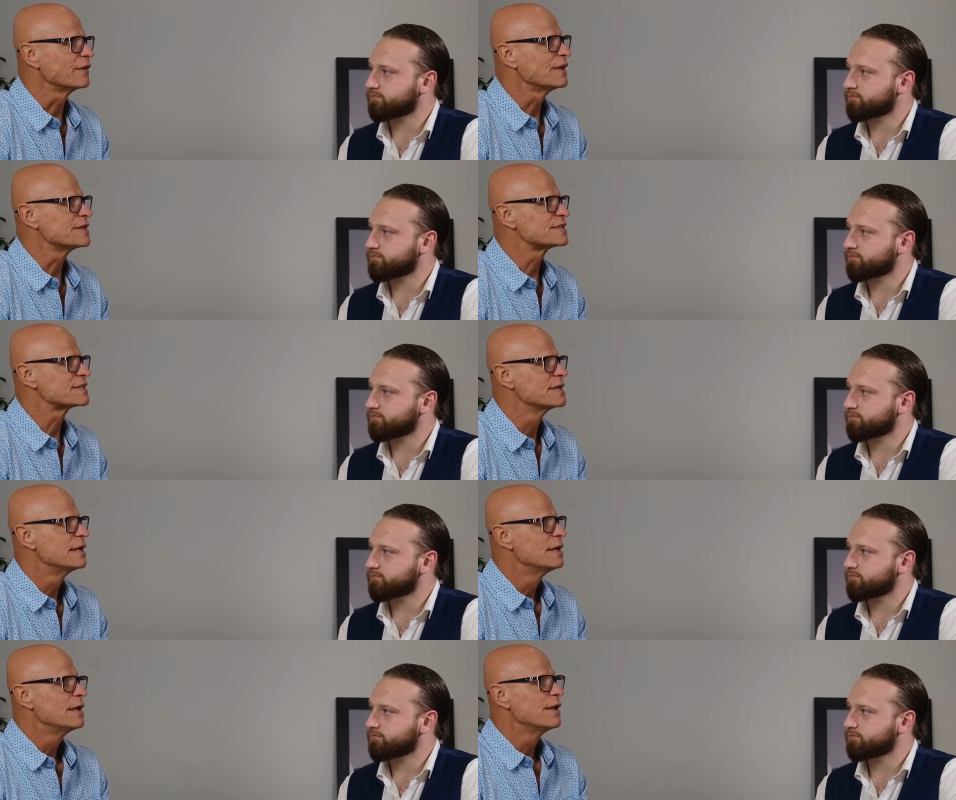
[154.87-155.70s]
Speaker 1: this
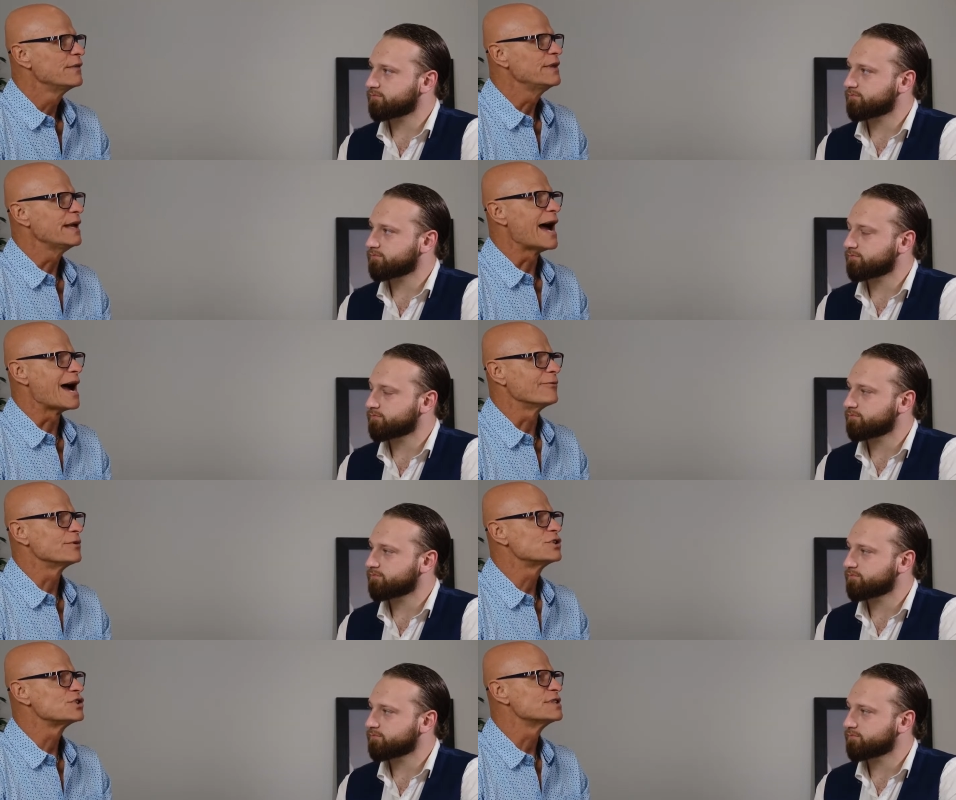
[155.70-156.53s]
the
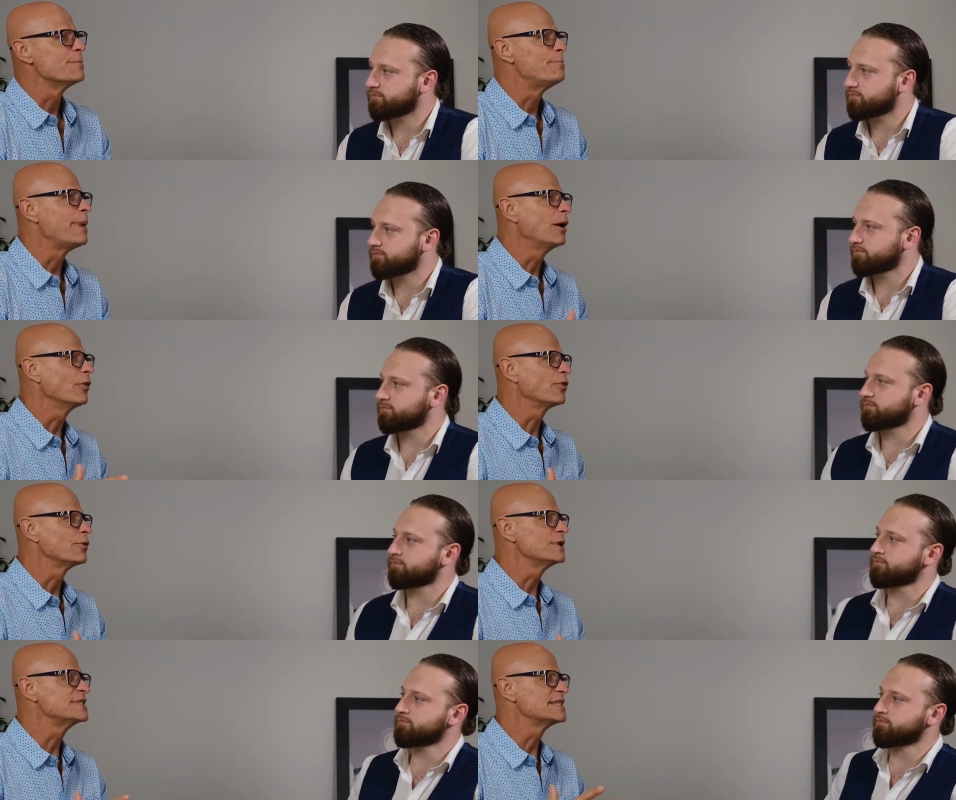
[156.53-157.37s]
average is about
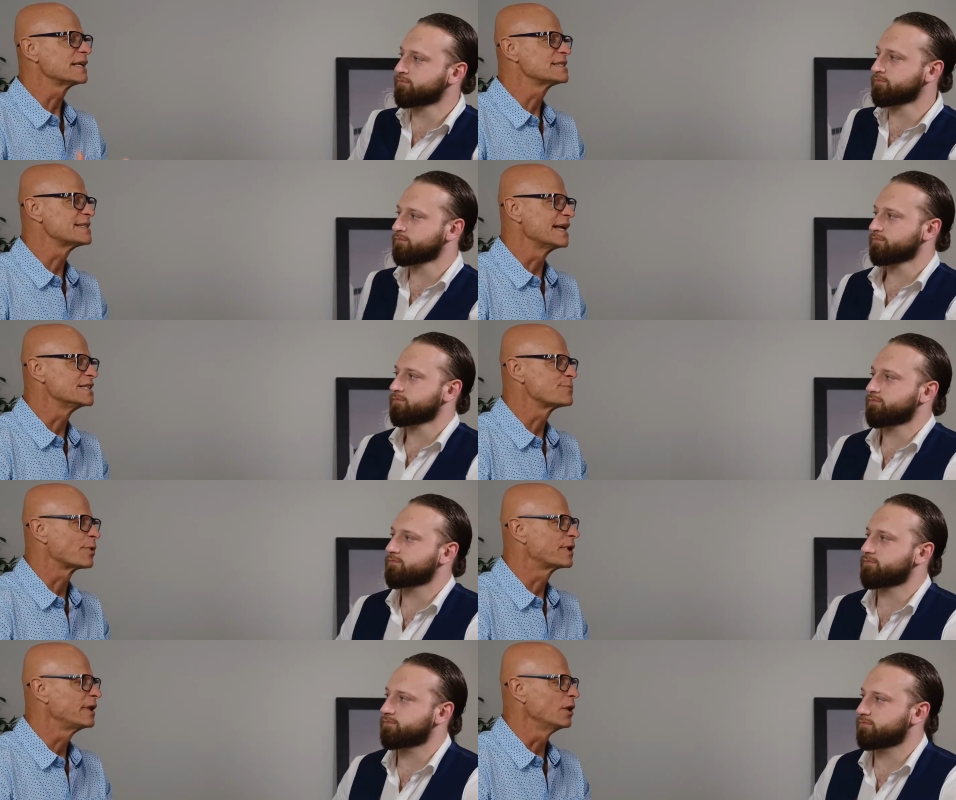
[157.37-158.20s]
36 cents
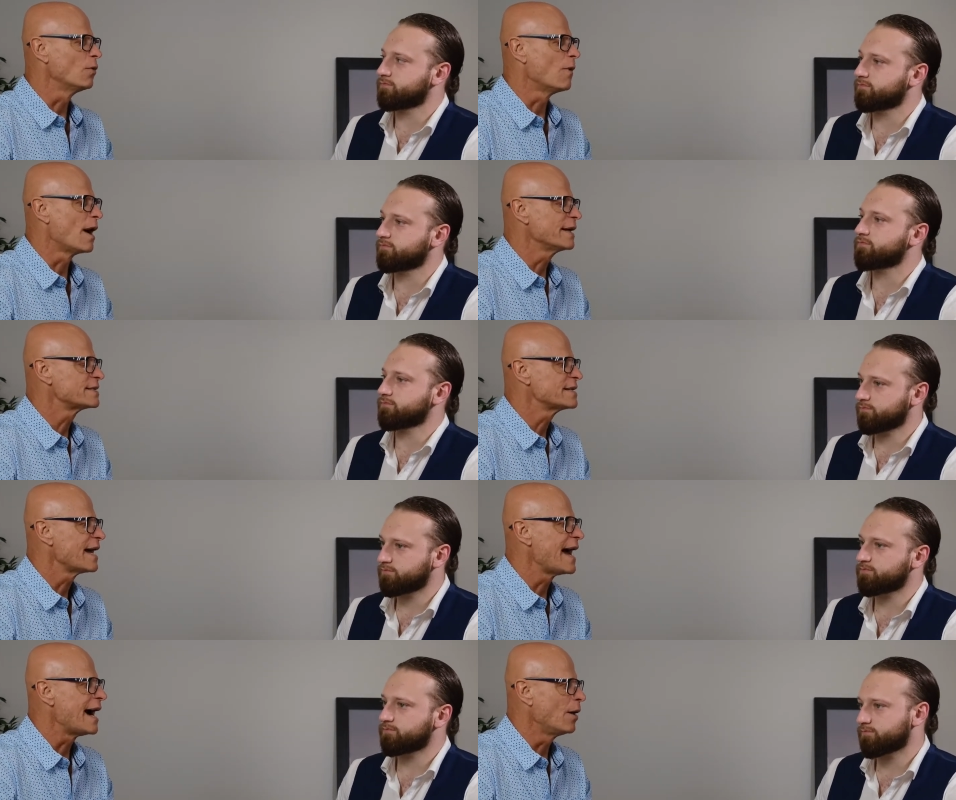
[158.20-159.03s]
per kilowatt
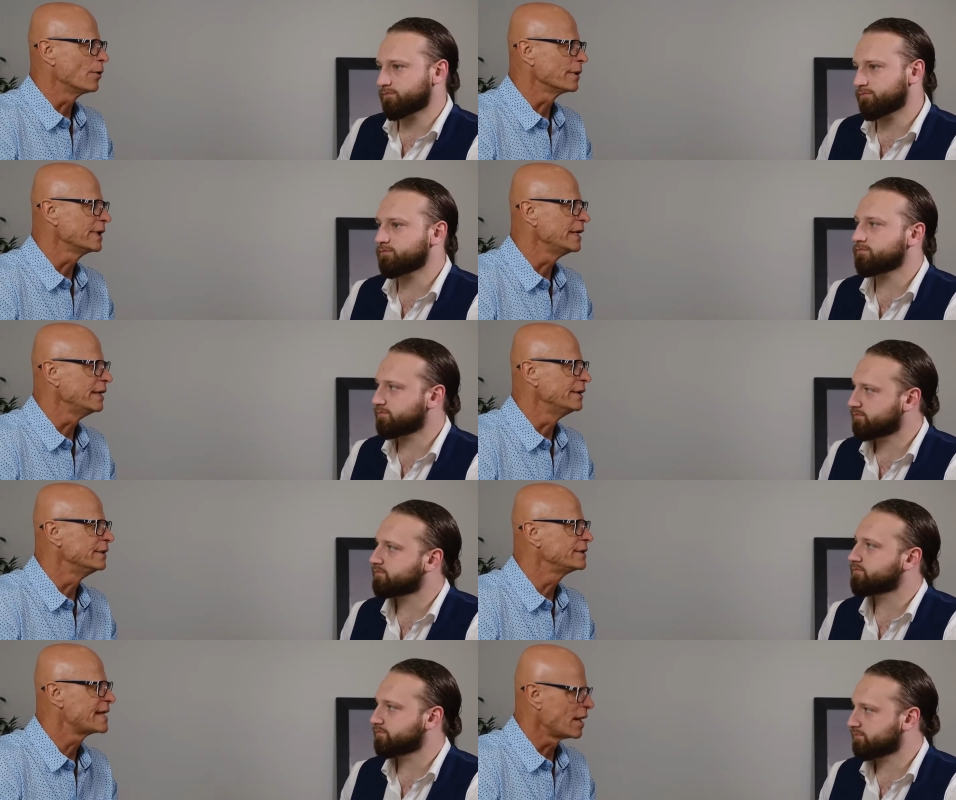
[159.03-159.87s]
hour in
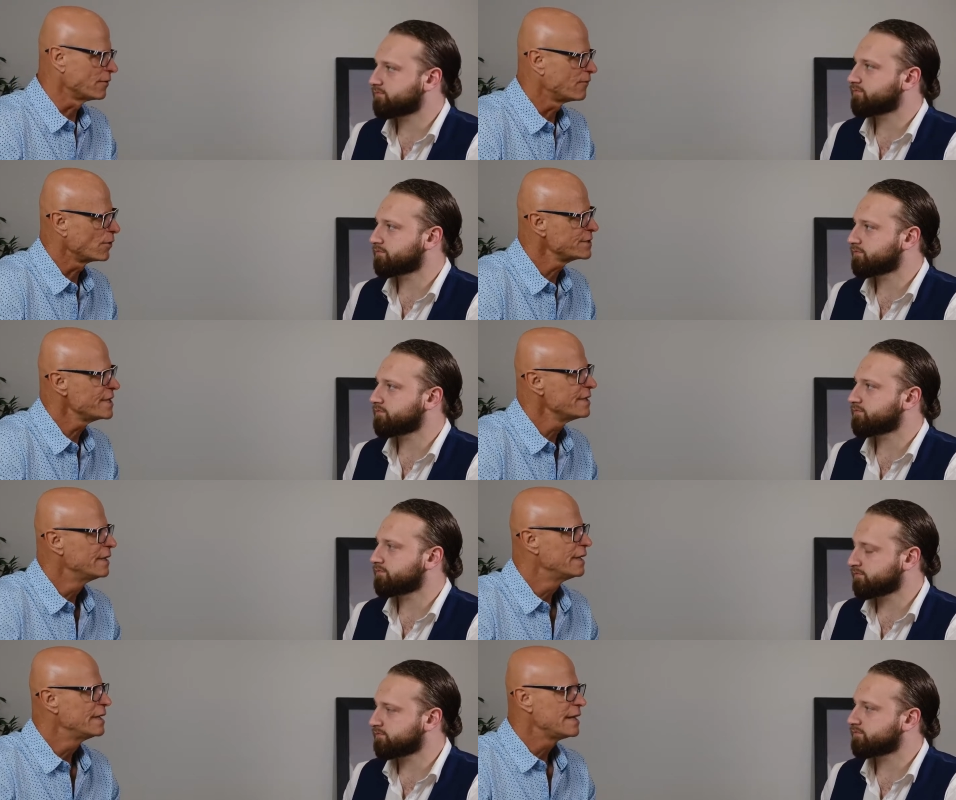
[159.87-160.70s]
California.
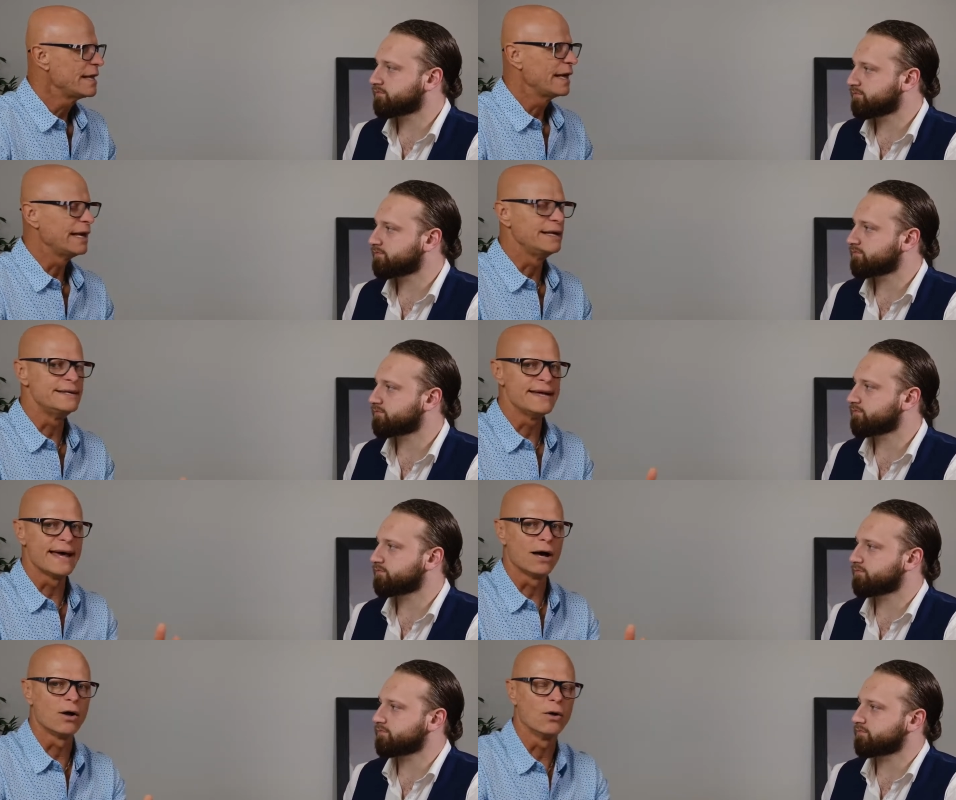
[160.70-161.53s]
Mm-hmm. And
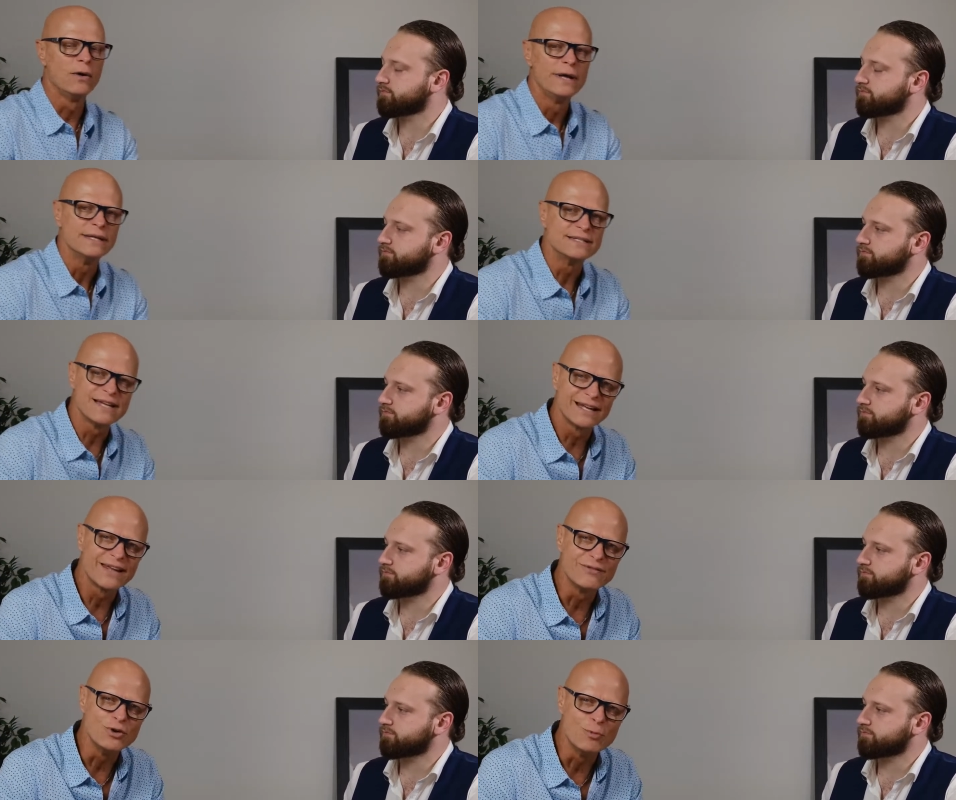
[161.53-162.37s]
now, instead of
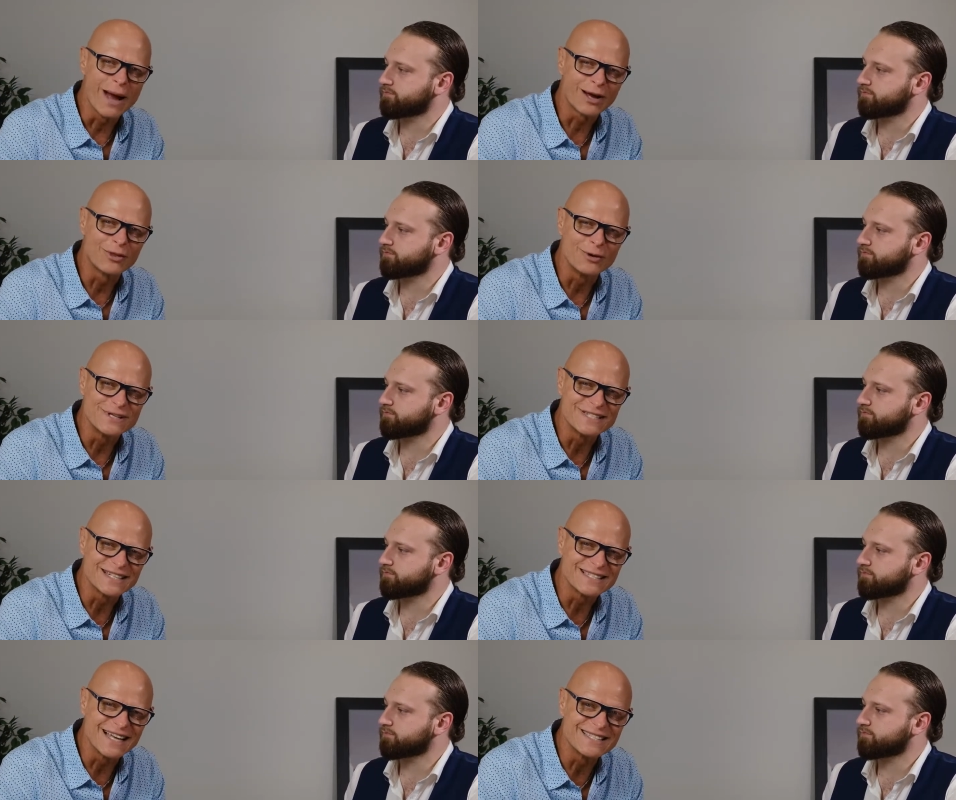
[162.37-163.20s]
giving you back
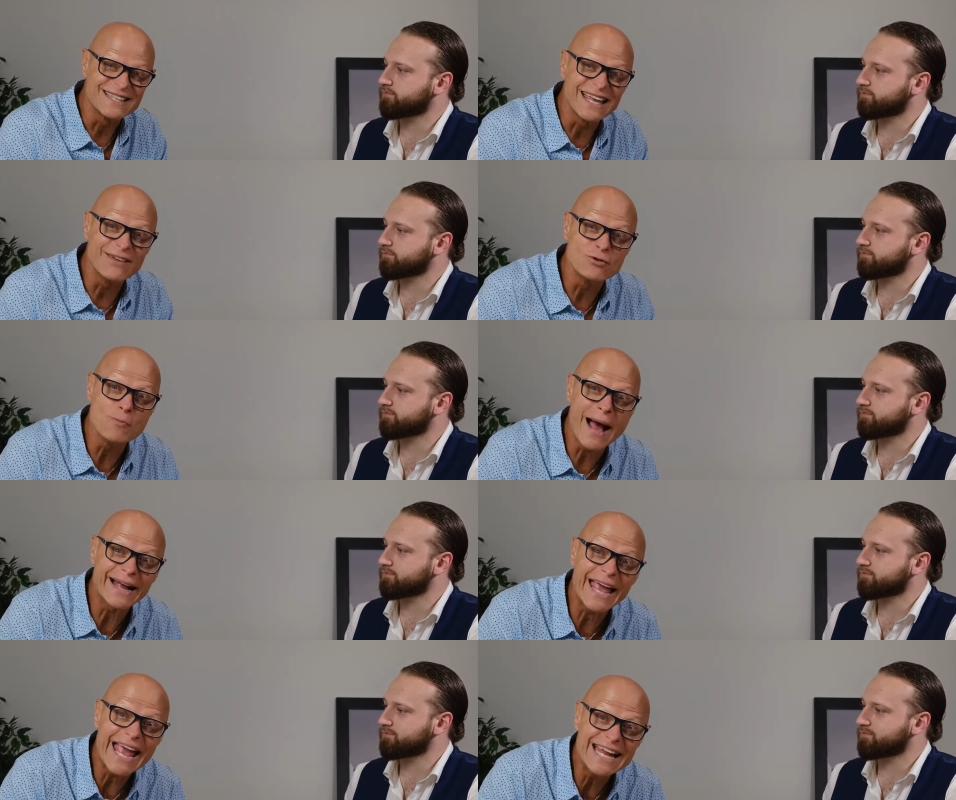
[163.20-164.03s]
36 cents, they give you
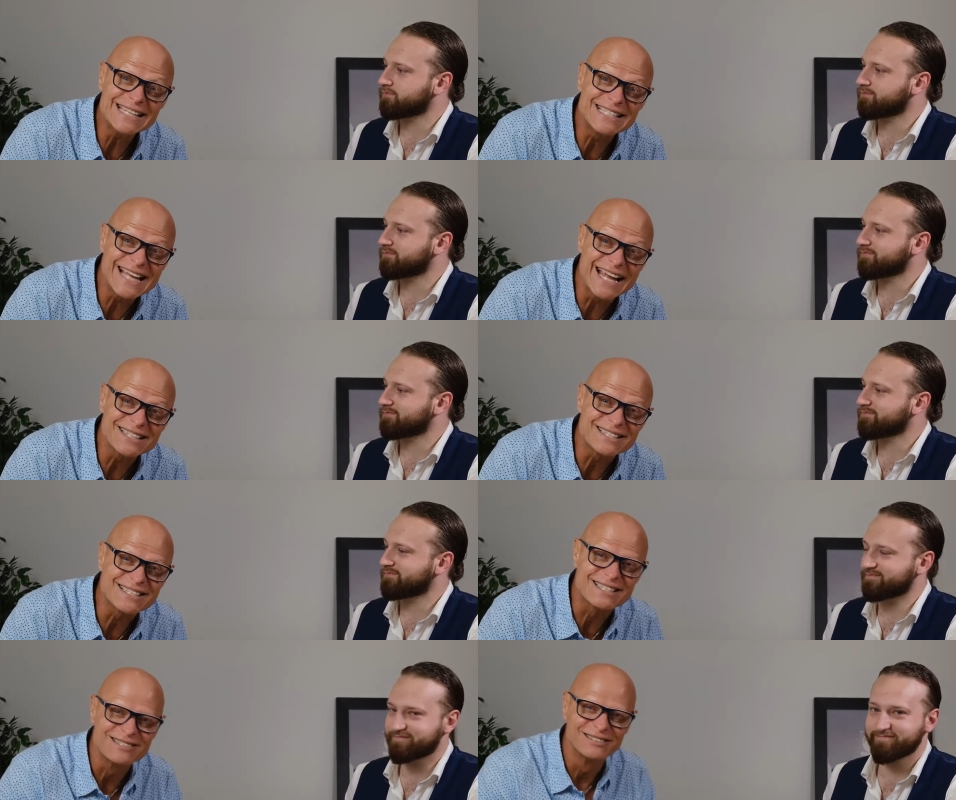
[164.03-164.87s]
back 8
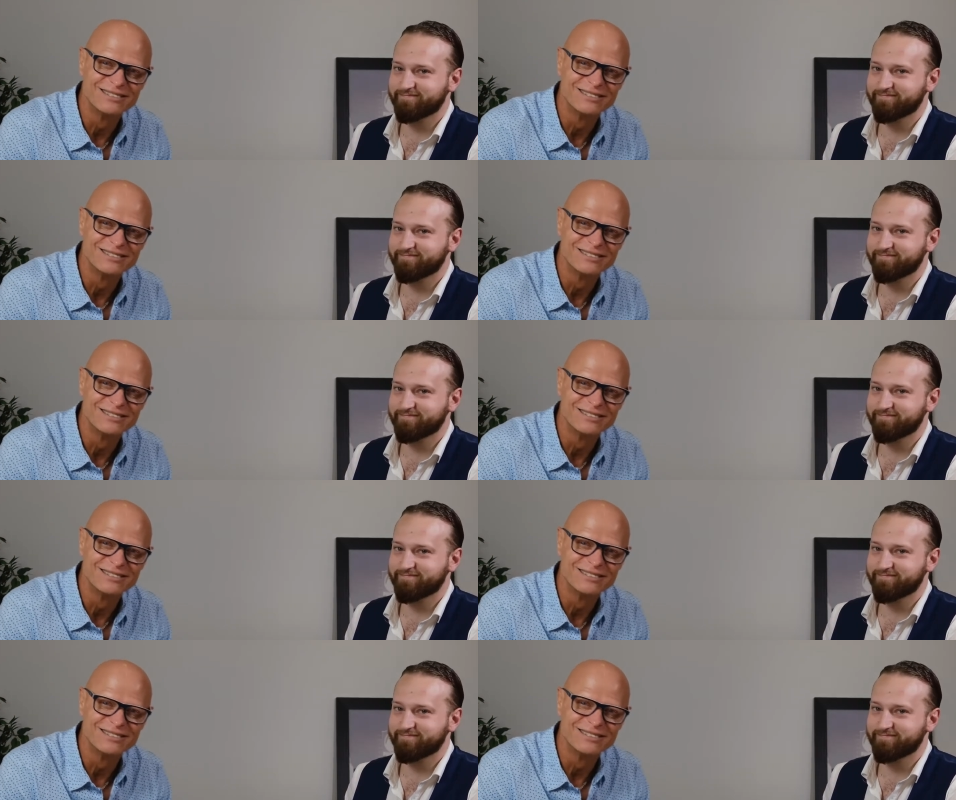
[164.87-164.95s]
cents.